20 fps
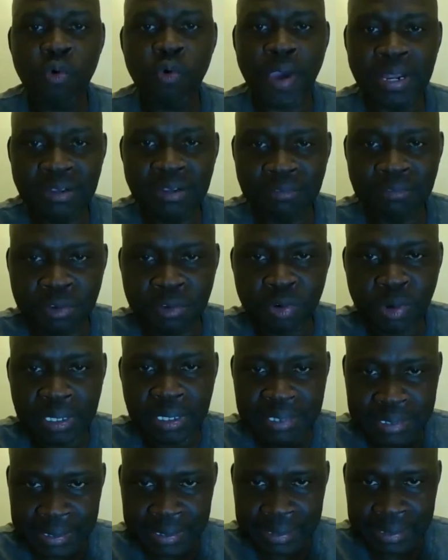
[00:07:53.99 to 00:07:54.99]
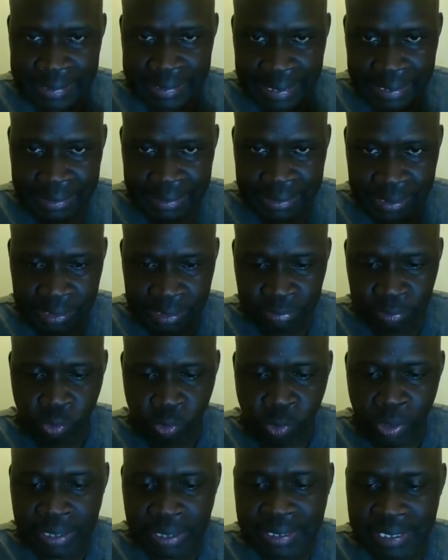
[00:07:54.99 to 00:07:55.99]
when viewers get this,
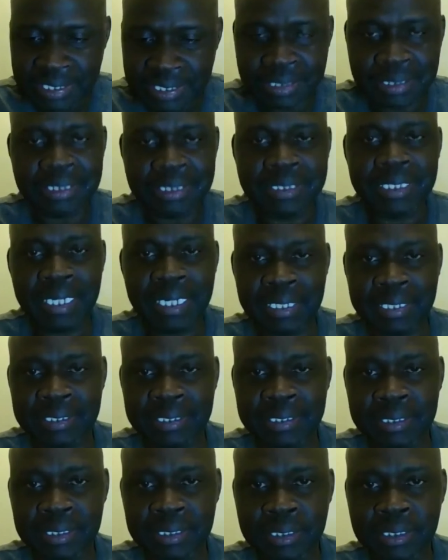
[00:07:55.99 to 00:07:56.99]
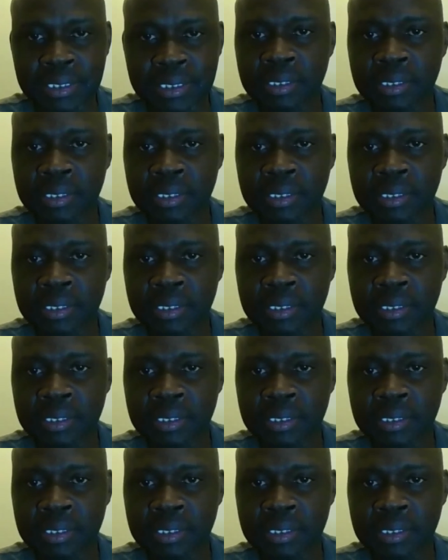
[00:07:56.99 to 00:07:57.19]
when this thing ends,